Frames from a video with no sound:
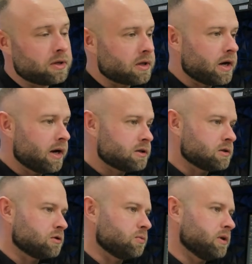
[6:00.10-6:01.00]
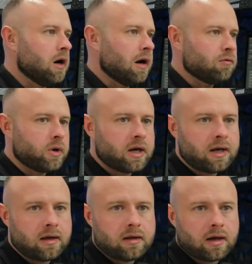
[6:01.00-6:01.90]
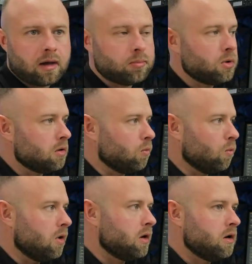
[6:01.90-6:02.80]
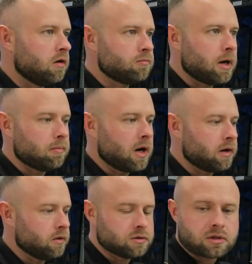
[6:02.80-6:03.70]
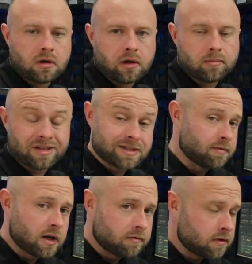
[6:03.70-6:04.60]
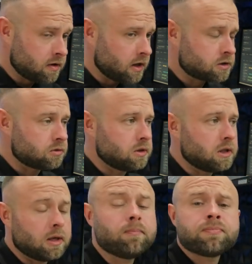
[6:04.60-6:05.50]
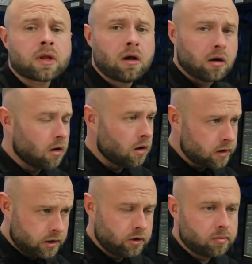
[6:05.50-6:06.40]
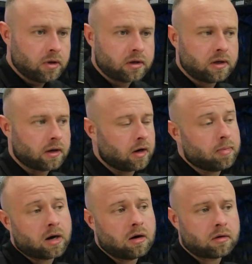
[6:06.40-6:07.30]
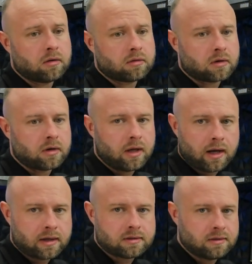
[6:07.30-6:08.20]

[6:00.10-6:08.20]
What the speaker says: the hash this week. I went ahead and put one of my miners, the 7950X3D, on Cubic, getting about 130. And